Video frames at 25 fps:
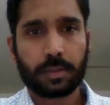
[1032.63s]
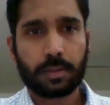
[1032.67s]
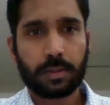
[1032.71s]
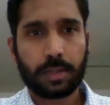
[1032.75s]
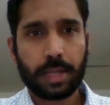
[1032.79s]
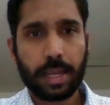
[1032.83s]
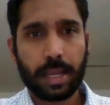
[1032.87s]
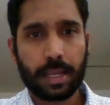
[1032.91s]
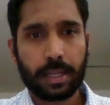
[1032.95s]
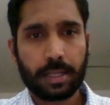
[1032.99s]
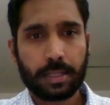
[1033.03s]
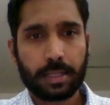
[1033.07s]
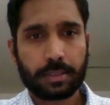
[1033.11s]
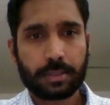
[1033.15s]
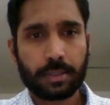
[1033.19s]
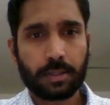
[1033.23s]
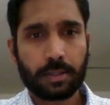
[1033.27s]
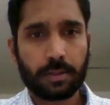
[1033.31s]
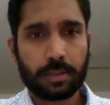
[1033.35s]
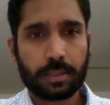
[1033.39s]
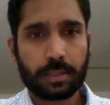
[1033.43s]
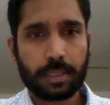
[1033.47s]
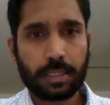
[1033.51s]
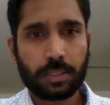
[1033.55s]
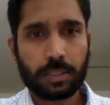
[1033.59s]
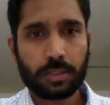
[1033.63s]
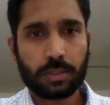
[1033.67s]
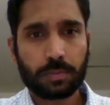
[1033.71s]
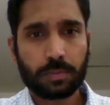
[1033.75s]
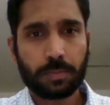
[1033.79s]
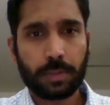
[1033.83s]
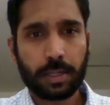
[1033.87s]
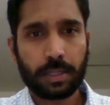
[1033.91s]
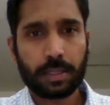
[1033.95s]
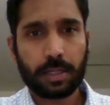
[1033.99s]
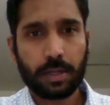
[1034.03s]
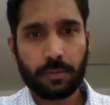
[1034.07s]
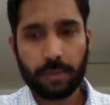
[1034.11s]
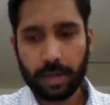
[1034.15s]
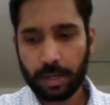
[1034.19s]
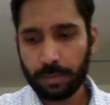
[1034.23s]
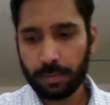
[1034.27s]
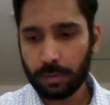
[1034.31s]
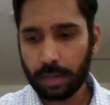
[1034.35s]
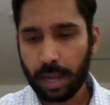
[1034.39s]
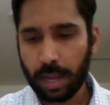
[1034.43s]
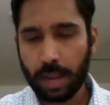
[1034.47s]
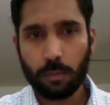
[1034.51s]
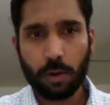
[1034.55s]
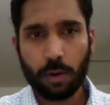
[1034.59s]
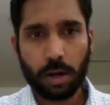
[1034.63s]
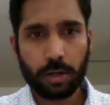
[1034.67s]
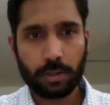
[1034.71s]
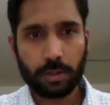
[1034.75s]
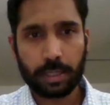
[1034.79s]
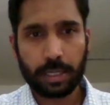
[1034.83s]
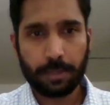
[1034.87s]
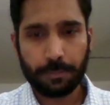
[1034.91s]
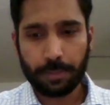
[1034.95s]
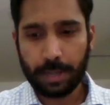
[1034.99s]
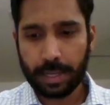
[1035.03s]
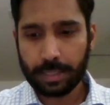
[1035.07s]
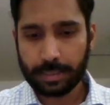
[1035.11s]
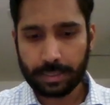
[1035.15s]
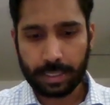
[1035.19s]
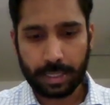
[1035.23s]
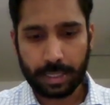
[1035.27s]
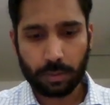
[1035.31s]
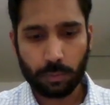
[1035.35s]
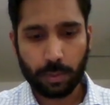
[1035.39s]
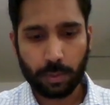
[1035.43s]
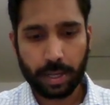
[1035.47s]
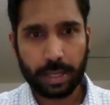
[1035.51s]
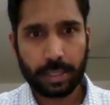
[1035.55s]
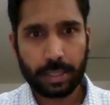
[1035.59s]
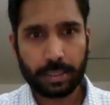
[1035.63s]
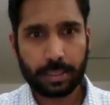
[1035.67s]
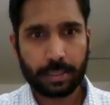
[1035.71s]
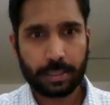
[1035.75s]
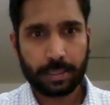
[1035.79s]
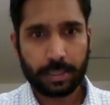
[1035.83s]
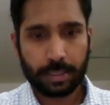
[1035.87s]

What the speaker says: Okay, so this particular variable, I want to replace it with